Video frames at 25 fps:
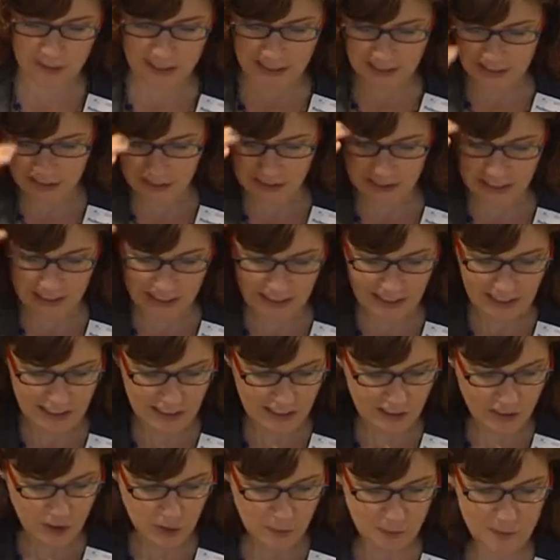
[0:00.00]
here today
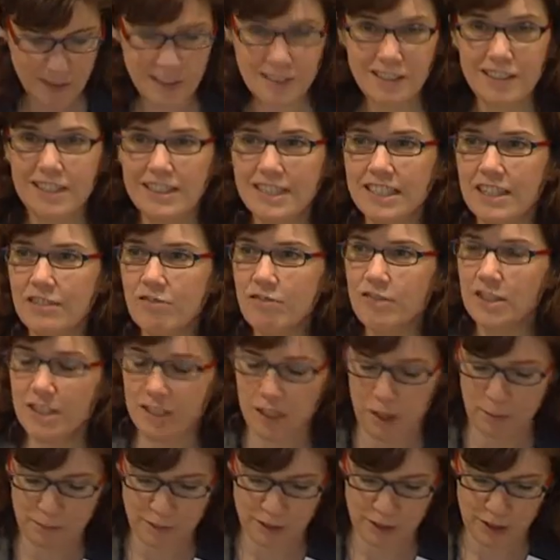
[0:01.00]
and to be given the
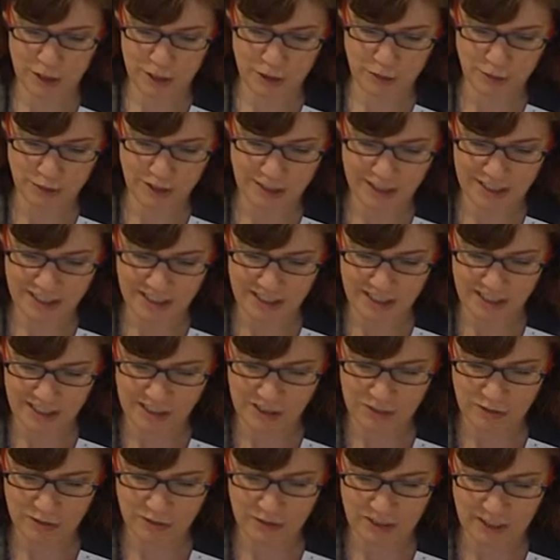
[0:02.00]
opportunity
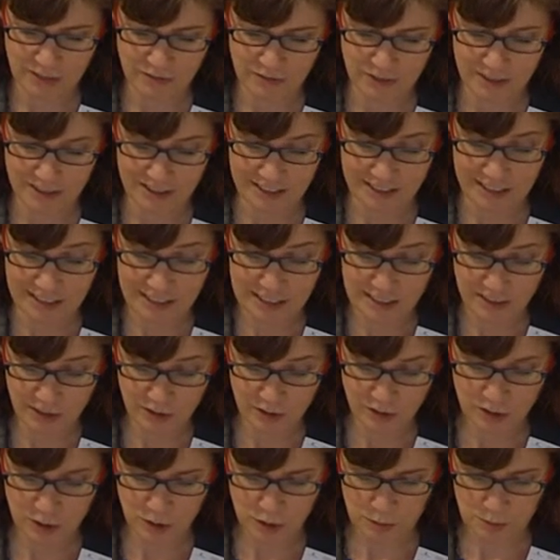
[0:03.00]
to deliver the
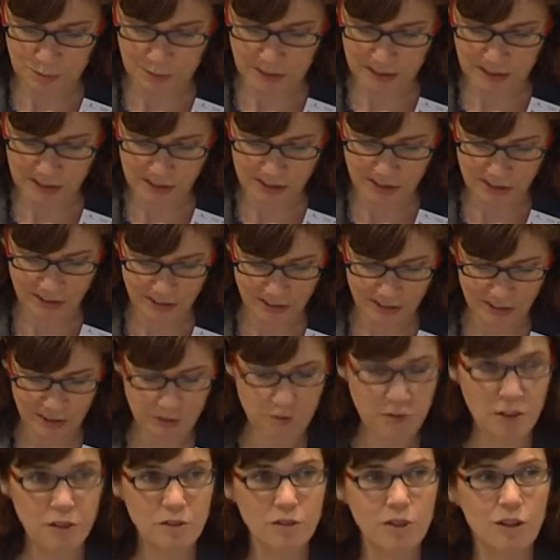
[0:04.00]
keynote speech on the
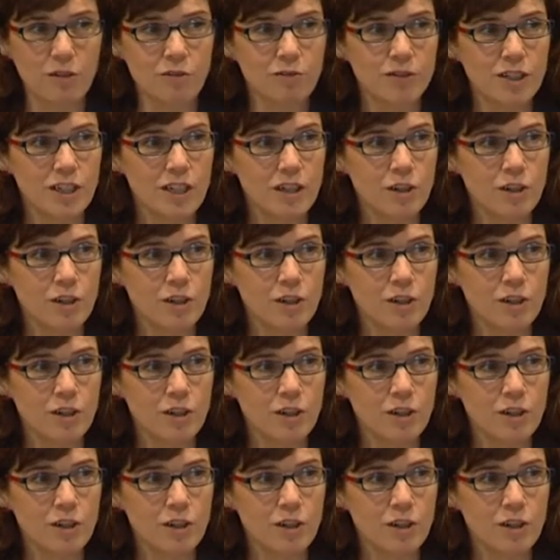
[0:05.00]
role of